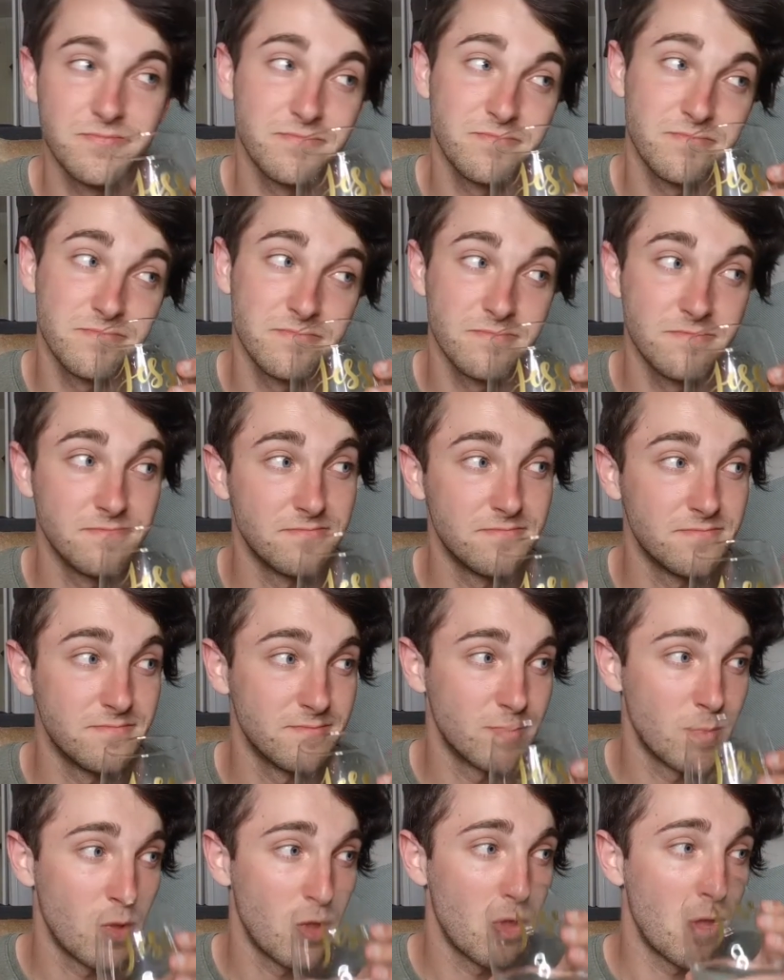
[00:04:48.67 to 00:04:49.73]

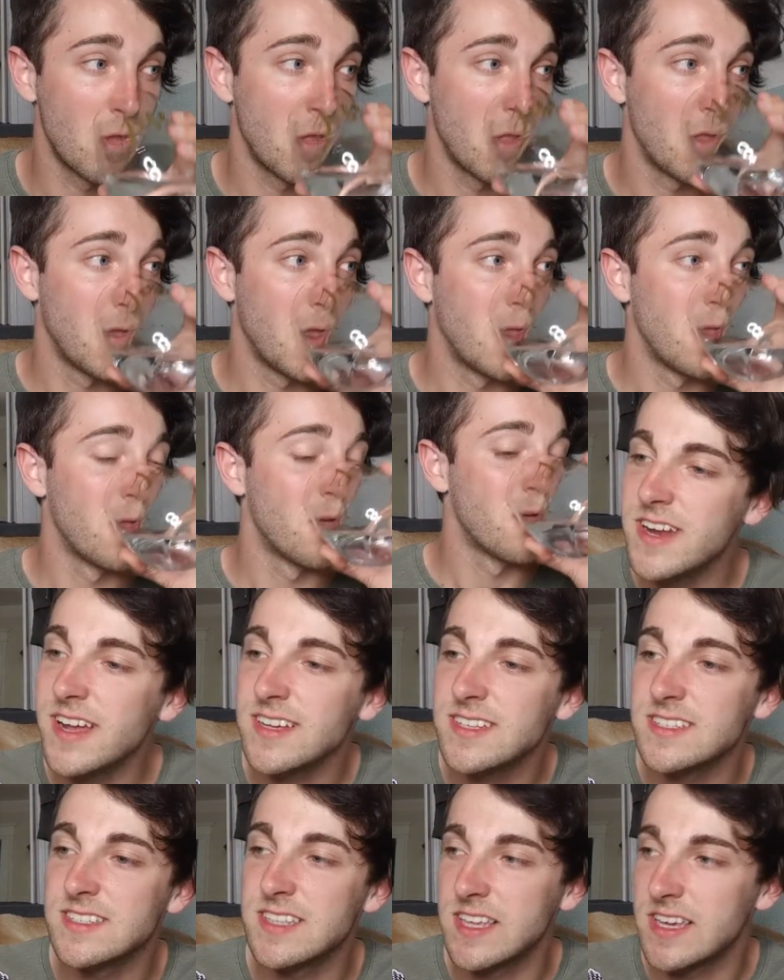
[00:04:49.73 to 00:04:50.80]
The
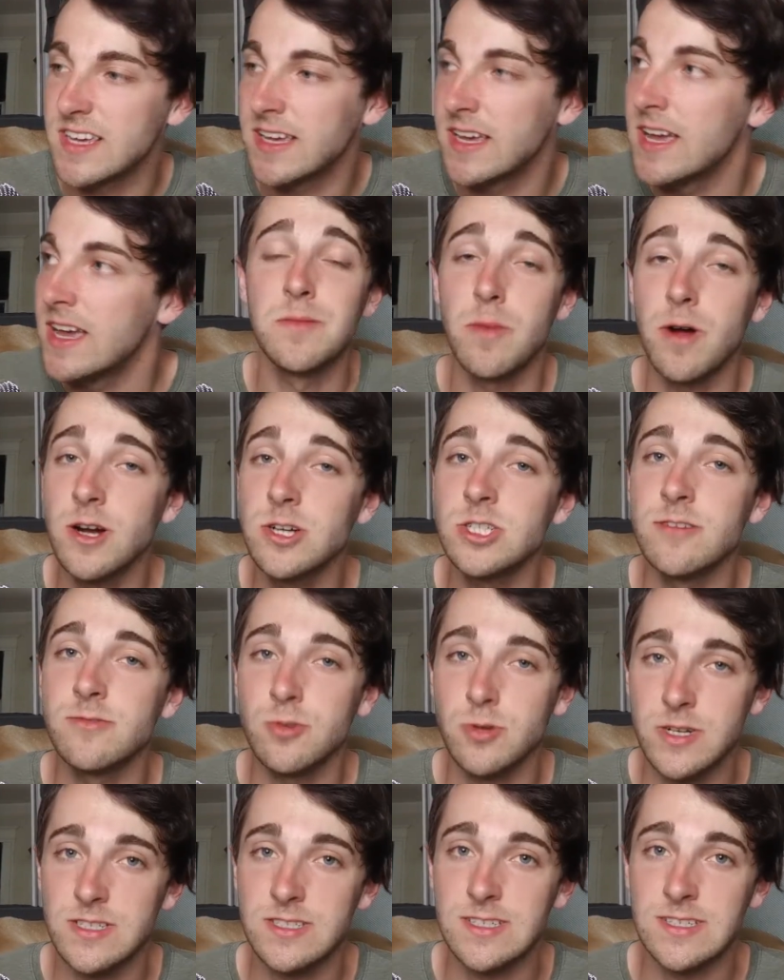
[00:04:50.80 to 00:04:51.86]
next thing, in March
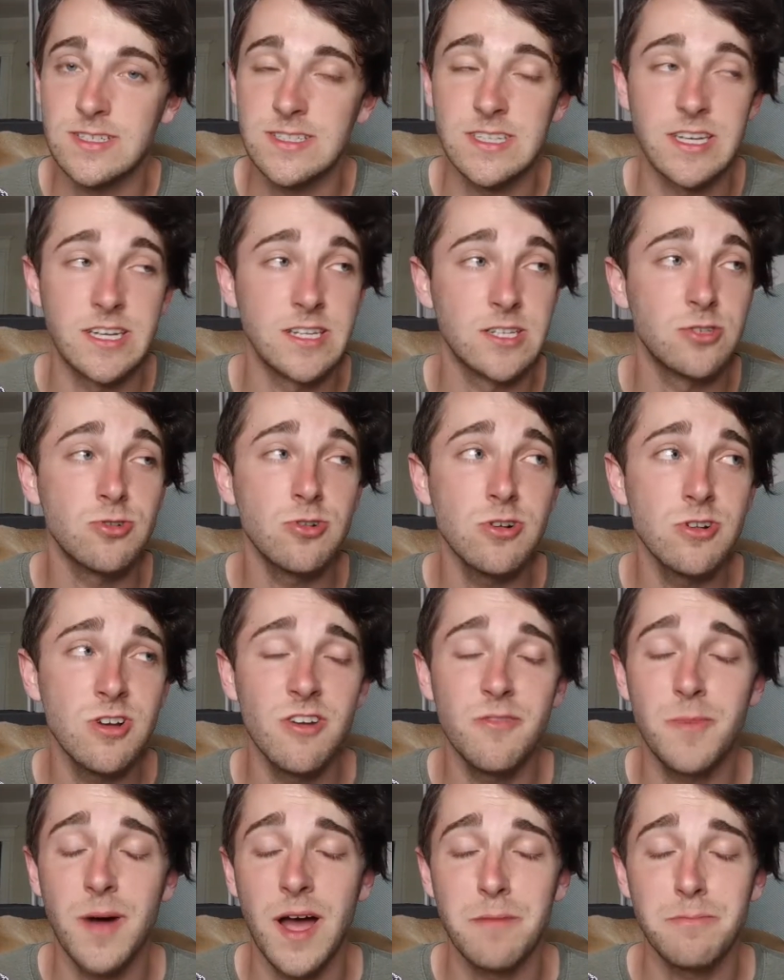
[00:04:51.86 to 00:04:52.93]
of 2016, the Jordan
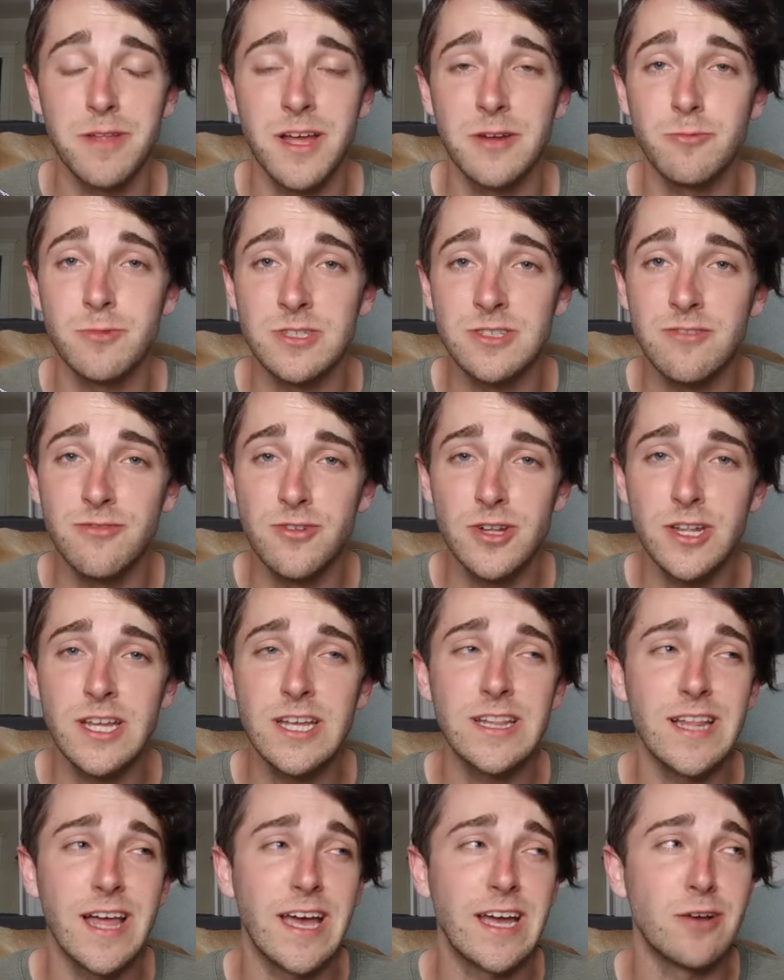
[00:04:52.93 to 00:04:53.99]
Cove Pipeline was
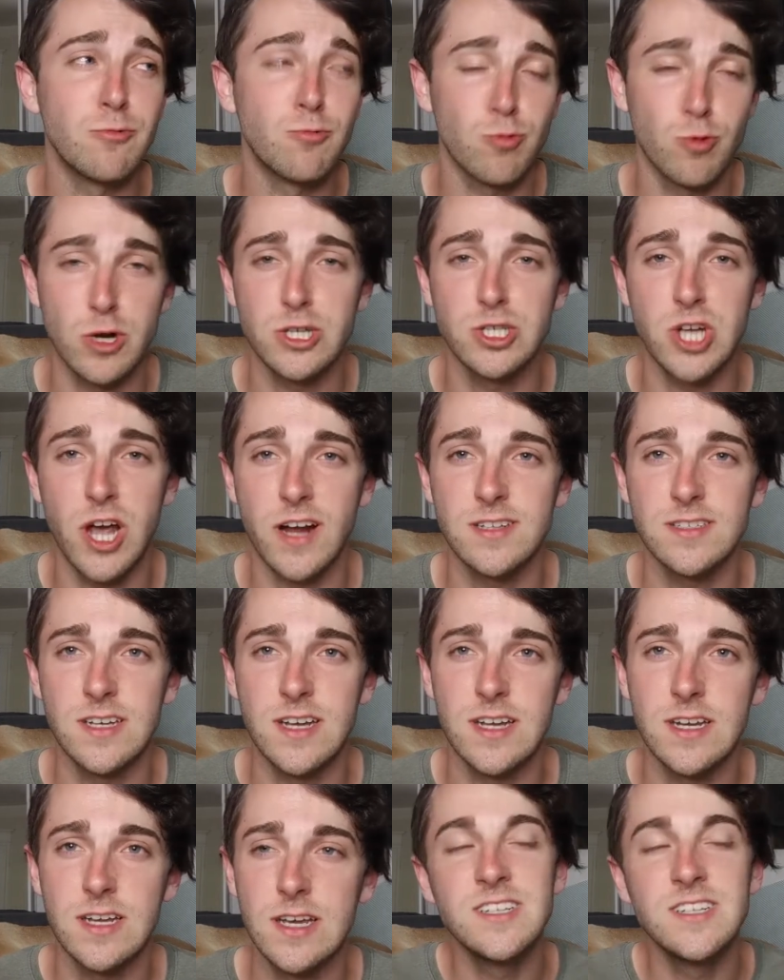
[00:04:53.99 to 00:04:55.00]
fully like rejected.